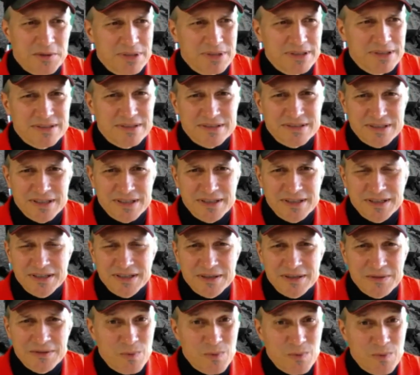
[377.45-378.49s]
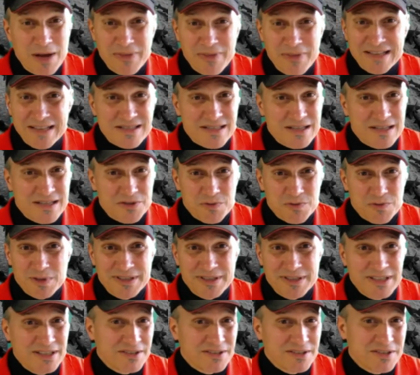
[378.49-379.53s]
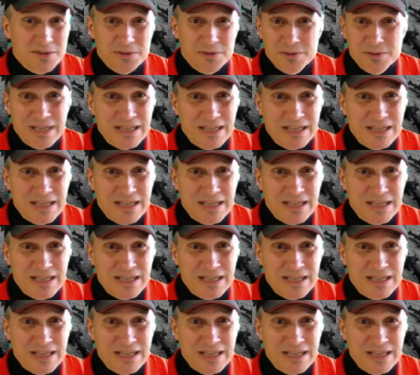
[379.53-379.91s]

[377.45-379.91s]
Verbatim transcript: But uh, wow, that sounds really acute.